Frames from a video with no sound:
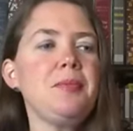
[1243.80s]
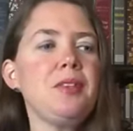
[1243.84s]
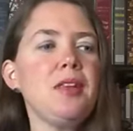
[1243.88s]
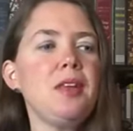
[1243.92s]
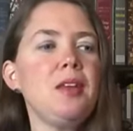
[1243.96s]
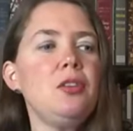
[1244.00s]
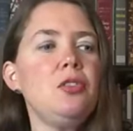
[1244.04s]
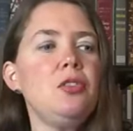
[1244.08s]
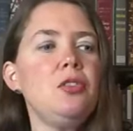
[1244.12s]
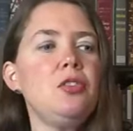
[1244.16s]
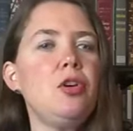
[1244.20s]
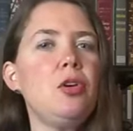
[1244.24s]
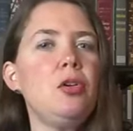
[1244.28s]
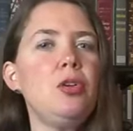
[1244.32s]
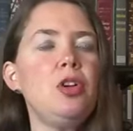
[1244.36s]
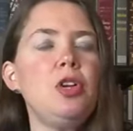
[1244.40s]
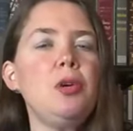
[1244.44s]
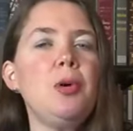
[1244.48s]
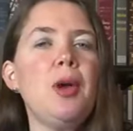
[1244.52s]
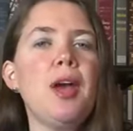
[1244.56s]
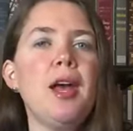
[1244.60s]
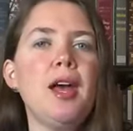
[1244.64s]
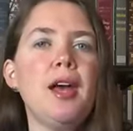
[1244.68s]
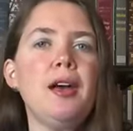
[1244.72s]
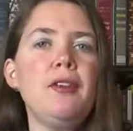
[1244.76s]
So you
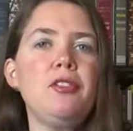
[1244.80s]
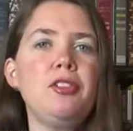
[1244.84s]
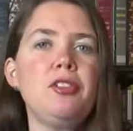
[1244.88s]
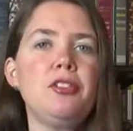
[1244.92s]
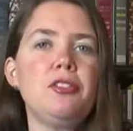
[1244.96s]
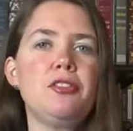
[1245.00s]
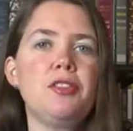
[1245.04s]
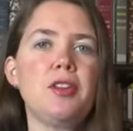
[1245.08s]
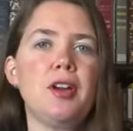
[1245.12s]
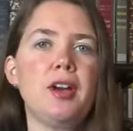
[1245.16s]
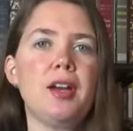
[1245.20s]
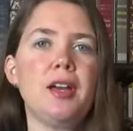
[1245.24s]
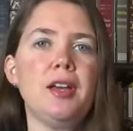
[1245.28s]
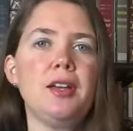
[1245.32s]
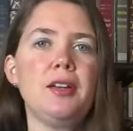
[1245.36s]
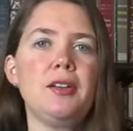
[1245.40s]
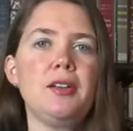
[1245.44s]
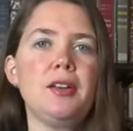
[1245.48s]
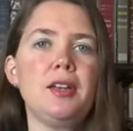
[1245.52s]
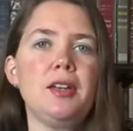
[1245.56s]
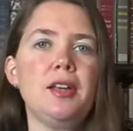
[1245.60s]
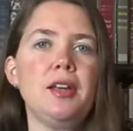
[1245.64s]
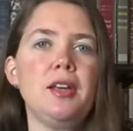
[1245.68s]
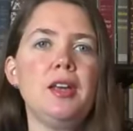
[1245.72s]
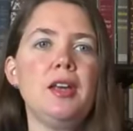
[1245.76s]
have to find
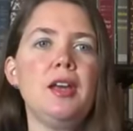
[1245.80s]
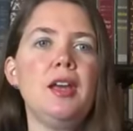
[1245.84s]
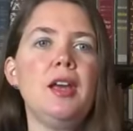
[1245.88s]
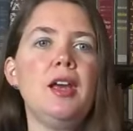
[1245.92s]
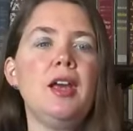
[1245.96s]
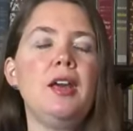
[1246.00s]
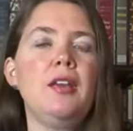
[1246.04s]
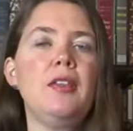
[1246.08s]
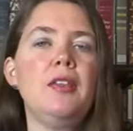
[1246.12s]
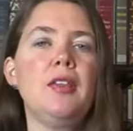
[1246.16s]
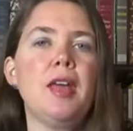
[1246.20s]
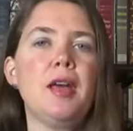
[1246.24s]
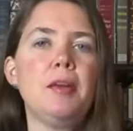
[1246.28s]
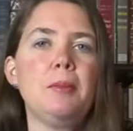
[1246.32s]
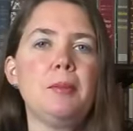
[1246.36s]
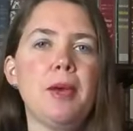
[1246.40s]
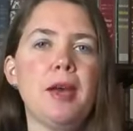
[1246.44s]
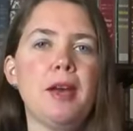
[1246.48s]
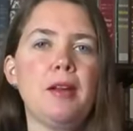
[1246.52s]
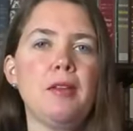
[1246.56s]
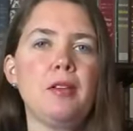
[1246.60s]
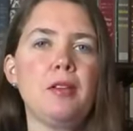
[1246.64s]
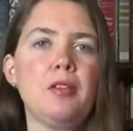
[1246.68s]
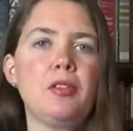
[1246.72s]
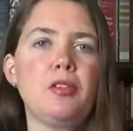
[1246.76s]
that
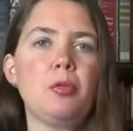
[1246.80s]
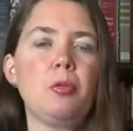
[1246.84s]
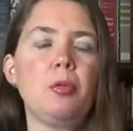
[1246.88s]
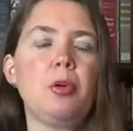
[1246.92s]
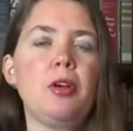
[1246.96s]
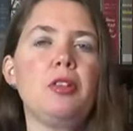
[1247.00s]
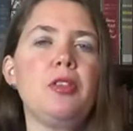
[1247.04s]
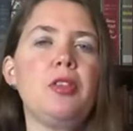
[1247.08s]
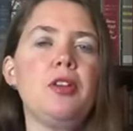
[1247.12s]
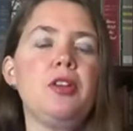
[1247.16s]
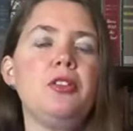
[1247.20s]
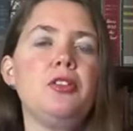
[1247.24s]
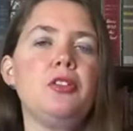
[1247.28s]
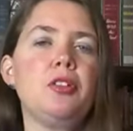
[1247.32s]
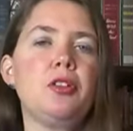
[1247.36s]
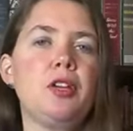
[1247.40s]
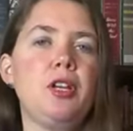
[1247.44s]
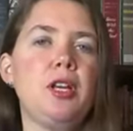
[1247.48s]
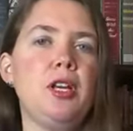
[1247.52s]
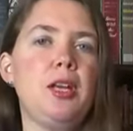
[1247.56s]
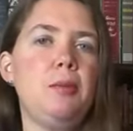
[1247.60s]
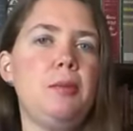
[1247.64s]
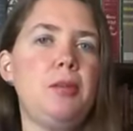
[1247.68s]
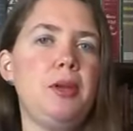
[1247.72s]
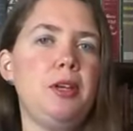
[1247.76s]
balance where things are
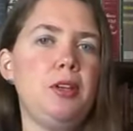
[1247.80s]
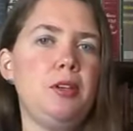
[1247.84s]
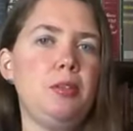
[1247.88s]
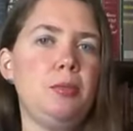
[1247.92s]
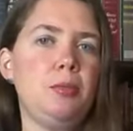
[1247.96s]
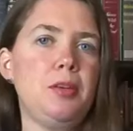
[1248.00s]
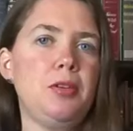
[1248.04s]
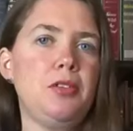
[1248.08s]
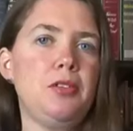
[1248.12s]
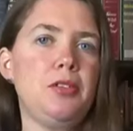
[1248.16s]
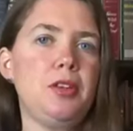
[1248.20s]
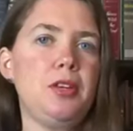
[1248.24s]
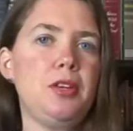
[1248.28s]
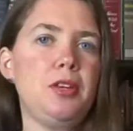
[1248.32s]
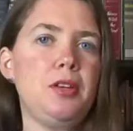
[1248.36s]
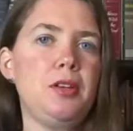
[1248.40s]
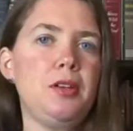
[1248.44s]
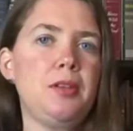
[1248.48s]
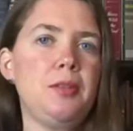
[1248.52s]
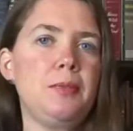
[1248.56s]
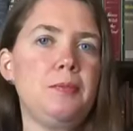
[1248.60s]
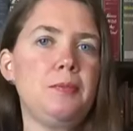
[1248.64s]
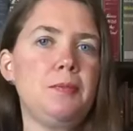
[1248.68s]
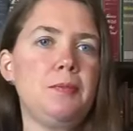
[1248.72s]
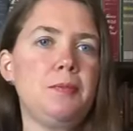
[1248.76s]
keeping you busy,
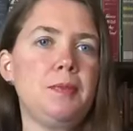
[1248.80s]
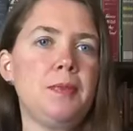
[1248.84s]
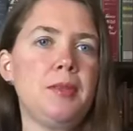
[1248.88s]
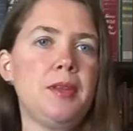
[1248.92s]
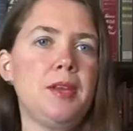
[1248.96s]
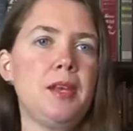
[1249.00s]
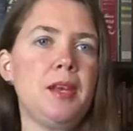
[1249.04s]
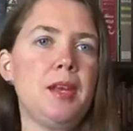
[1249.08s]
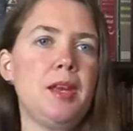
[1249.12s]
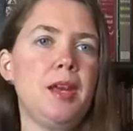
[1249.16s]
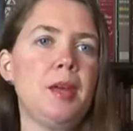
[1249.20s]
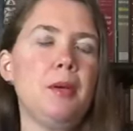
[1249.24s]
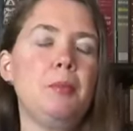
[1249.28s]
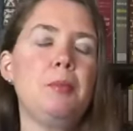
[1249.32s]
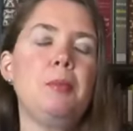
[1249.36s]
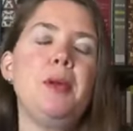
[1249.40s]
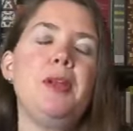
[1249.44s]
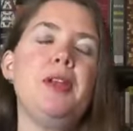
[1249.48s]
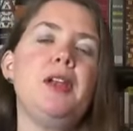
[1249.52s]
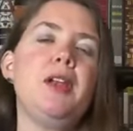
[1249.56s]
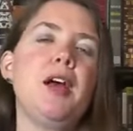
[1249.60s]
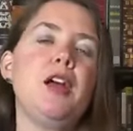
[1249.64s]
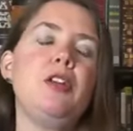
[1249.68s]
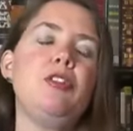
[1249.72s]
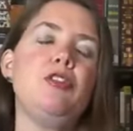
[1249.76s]
but
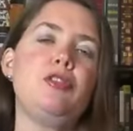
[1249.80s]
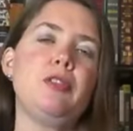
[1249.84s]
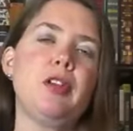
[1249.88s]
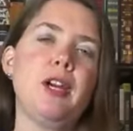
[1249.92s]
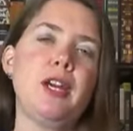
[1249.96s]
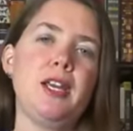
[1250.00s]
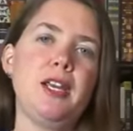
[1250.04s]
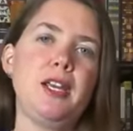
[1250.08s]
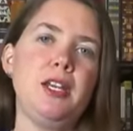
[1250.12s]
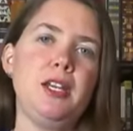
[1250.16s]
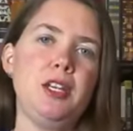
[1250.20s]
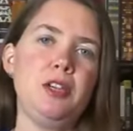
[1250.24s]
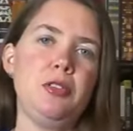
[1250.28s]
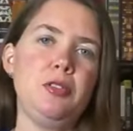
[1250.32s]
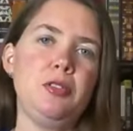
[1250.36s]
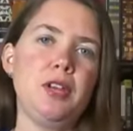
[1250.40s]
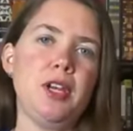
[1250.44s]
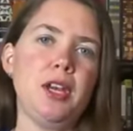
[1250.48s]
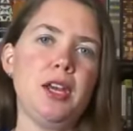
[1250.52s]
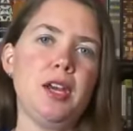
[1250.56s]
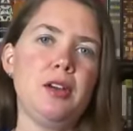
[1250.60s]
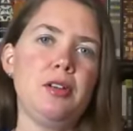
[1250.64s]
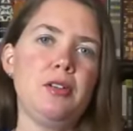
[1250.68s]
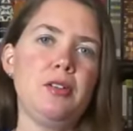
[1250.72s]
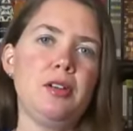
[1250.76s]
not dragging you
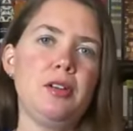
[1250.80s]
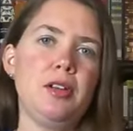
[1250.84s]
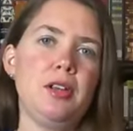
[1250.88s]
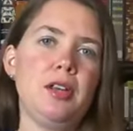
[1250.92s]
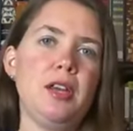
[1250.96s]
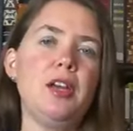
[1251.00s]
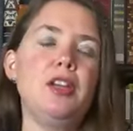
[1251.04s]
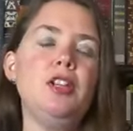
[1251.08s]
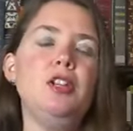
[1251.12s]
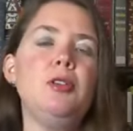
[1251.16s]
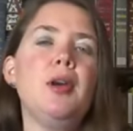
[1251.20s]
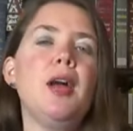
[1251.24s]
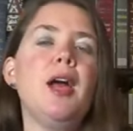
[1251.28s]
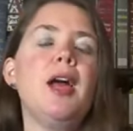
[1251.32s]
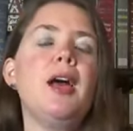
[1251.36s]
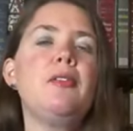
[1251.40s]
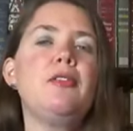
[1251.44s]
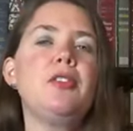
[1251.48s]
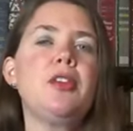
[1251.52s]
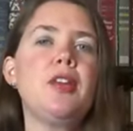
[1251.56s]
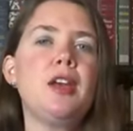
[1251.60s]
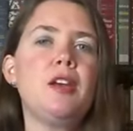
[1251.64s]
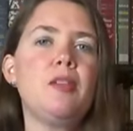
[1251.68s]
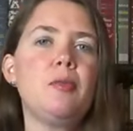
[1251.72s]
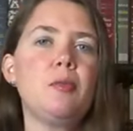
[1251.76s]
down. And you have to
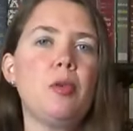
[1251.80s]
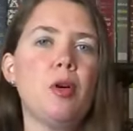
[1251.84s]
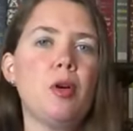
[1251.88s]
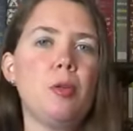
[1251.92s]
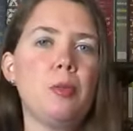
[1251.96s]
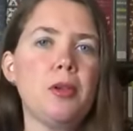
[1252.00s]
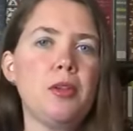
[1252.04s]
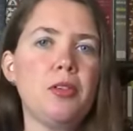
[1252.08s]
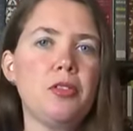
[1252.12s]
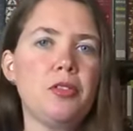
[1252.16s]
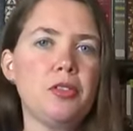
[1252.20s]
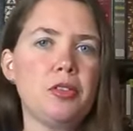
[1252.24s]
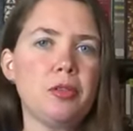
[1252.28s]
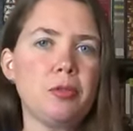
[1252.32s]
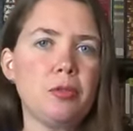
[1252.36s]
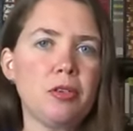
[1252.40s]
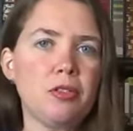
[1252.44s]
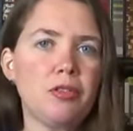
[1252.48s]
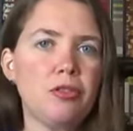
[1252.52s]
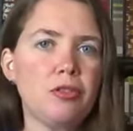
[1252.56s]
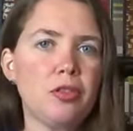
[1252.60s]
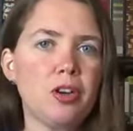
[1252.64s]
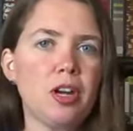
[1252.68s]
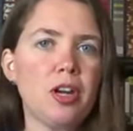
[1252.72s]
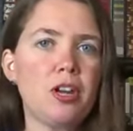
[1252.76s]
have moments to
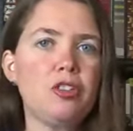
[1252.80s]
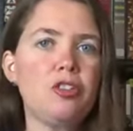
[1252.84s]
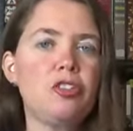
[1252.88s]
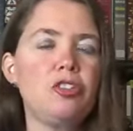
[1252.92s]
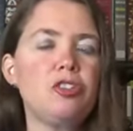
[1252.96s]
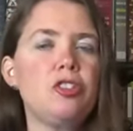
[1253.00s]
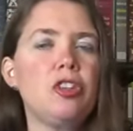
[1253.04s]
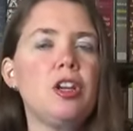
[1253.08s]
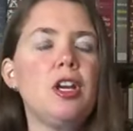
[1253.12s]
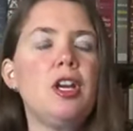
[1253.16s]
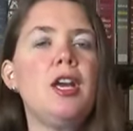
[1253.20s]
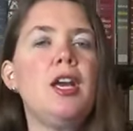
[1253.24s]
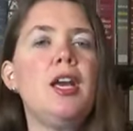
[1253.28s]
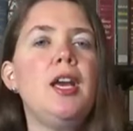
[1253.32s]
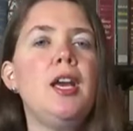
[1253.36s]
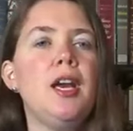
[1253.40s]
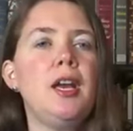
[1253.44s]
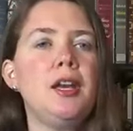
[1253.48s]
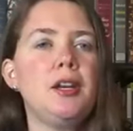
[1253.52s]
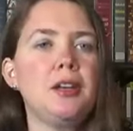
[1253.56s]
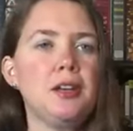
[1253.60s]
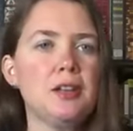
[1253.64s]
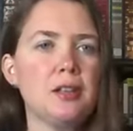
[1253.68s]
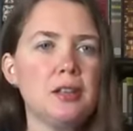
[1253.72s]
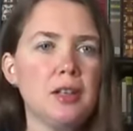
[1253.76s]
refresh and
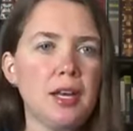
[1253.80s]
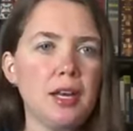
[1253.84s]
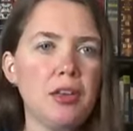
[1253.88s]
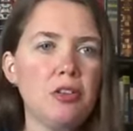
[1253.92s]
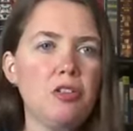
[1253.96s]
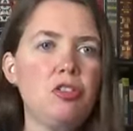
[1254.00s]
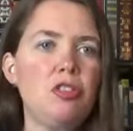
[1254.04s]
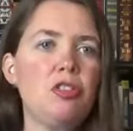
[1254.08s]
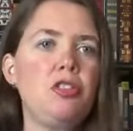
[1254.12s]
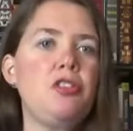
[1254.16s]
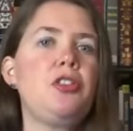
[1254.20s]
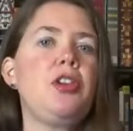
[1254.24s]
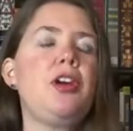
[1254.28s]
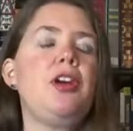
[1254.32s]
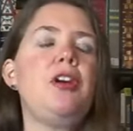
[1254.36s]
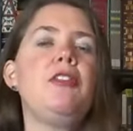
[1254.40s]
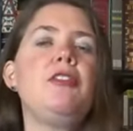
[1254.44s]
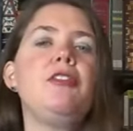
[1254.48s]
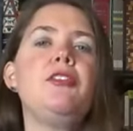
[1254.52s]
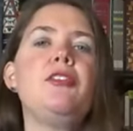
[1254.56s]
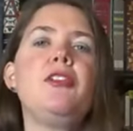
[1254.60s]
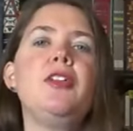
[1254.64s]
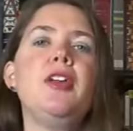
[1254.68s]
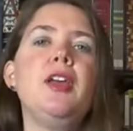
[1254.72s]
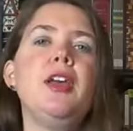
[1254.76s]
collect
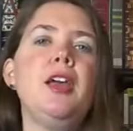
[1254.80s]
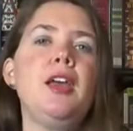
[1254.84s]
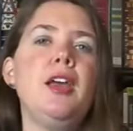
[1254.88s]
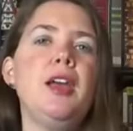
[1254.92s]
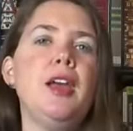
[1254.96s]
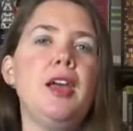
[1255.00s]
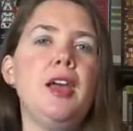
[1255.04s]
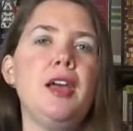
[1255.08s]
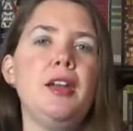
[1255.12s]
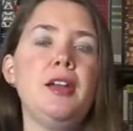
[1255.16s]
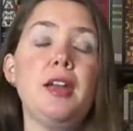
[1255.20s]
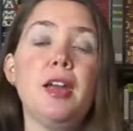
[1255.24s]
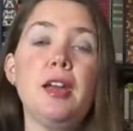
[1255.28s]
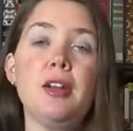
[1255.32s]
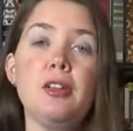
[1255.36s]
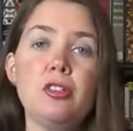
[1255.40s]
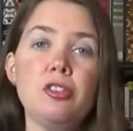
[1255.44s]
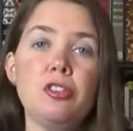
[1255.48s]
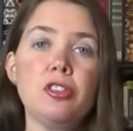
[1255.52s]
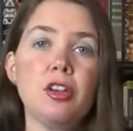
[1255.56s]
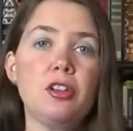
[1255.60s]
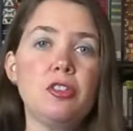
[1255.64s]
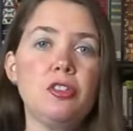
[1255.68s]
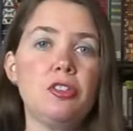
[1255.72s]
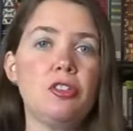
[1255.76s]
yourself and
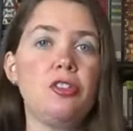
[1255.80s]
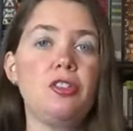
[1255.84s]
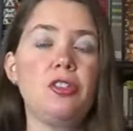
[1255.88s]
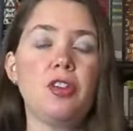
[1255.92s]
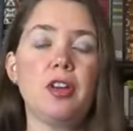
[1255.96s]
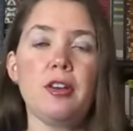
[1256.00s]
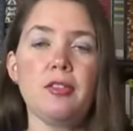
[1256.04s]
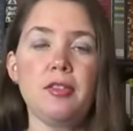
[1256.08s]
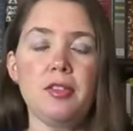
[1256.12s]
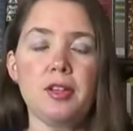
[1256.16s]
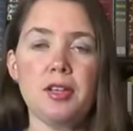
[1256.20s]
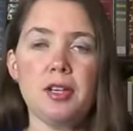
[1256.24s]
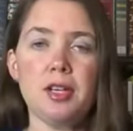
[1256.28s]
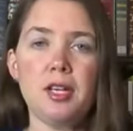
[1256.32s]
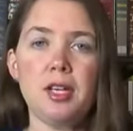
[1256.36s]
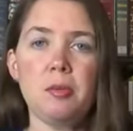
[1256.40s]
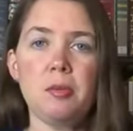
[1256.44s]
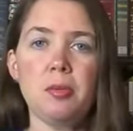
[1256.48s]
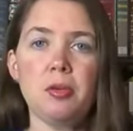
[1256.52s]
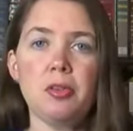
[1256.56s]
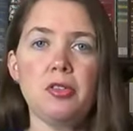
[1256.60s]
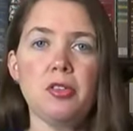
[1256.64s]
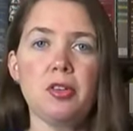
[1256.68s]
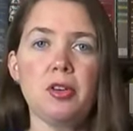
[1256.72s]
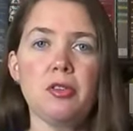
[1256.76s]
energize yourself and keep
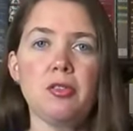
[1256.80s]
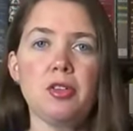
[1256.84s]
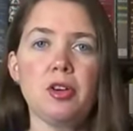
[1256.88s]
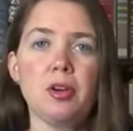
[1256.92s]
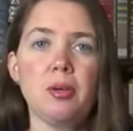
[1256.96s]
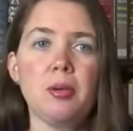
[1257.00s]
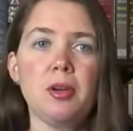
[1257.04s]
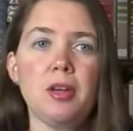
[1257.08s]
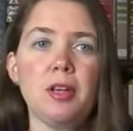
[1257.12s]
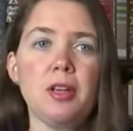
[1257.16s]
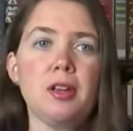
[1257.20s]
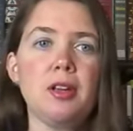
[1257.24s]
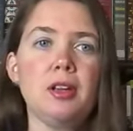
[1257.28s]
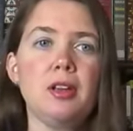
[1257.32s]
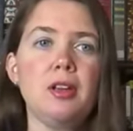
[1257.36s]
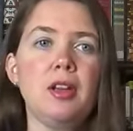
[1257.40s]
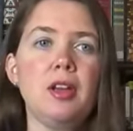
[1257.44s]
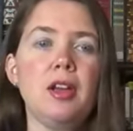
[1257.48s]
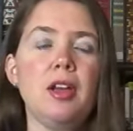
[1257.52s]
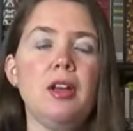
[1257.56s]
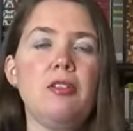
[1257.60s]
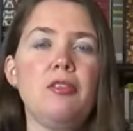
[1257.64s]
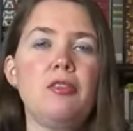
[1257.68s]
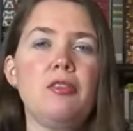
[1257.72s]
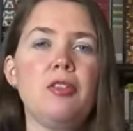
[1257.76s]
yourself going
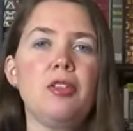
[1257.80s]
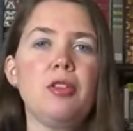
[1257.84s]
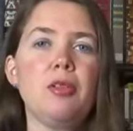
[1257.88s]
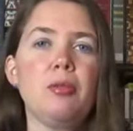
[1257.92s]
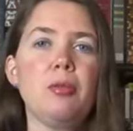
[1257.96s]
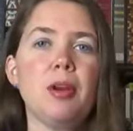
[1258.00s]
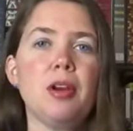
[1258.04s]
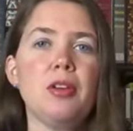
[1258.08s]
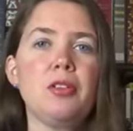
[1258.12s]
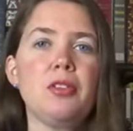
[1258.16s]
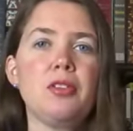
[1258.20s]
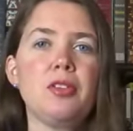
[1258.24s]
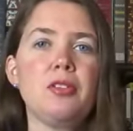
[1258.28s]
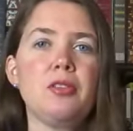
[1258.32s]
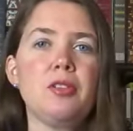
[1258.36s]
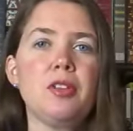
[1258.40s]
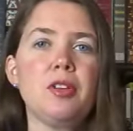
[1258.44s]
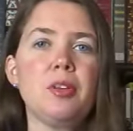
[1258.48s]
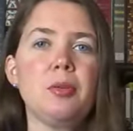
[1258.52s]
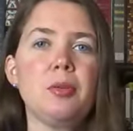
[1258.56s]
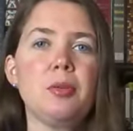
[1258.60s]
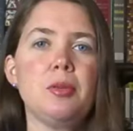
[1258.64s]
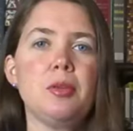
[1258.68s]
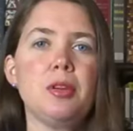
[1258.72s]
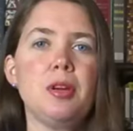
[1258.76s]
for the rest of the
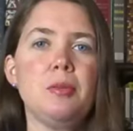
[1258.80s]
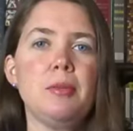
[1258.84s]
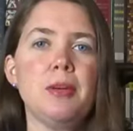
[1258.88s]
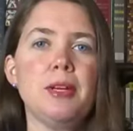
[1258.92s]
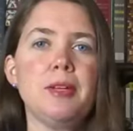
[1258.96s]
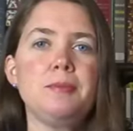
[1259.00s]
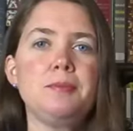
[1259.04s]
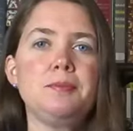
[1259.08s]
deployment.